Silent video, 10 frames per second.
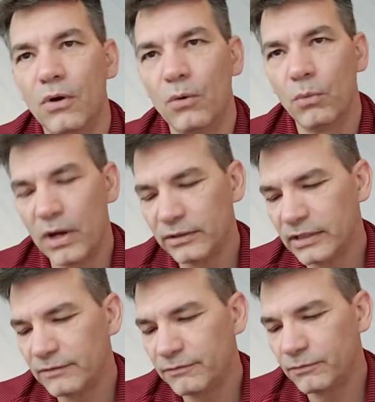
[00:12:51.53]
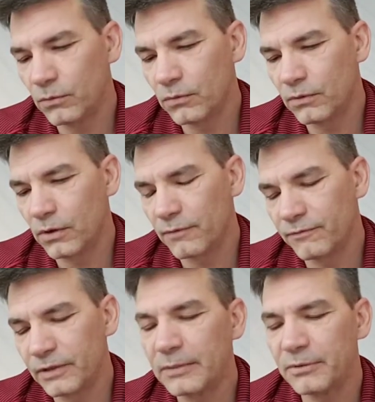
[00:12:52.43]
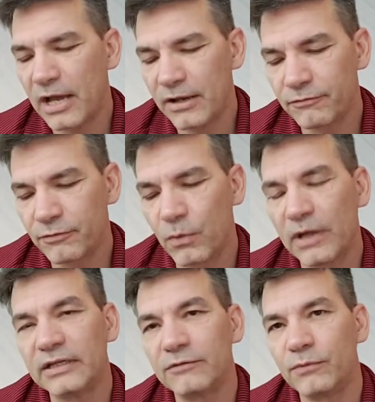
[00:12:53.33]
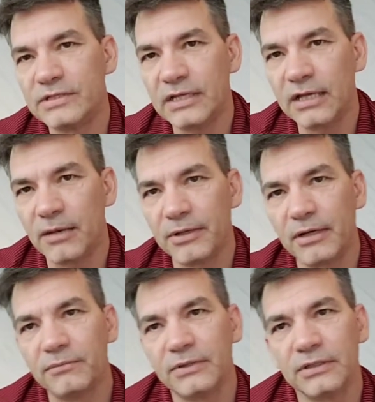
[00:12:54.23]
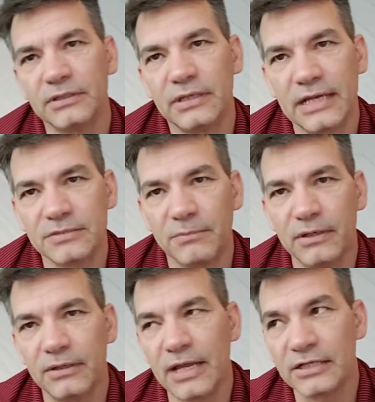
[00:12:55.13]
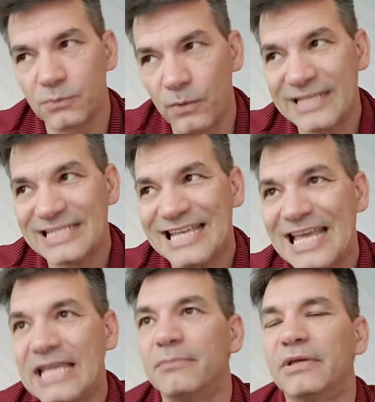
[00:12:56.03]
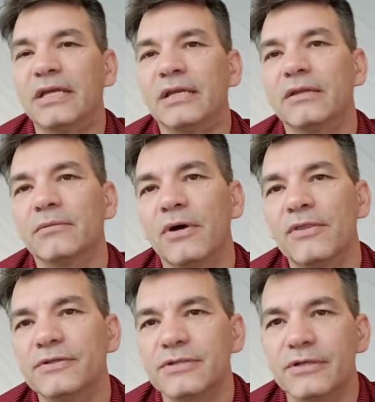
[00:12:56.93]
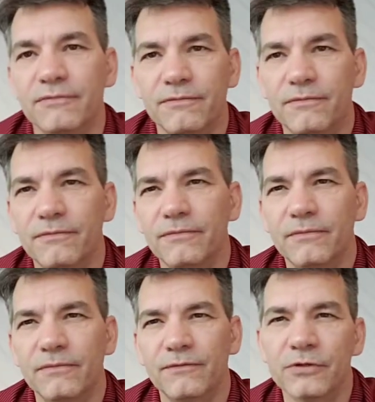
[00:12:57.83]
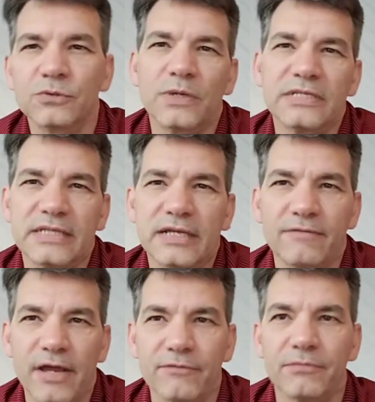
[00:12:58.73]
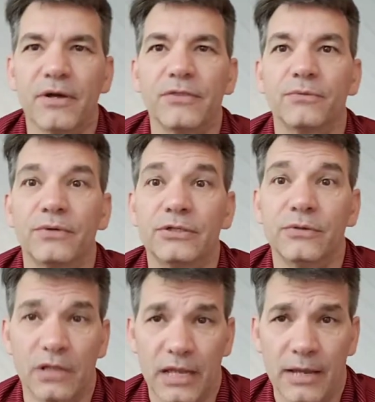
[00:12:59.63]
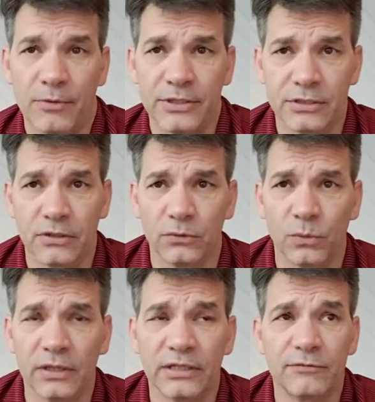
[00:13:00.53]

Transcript: wildlife. Keep an eye out for Wildlife Wednesday coming up next Wednesday, beginning of the month. It's a first Wednesday of every month. We do a collaboration called Wildlife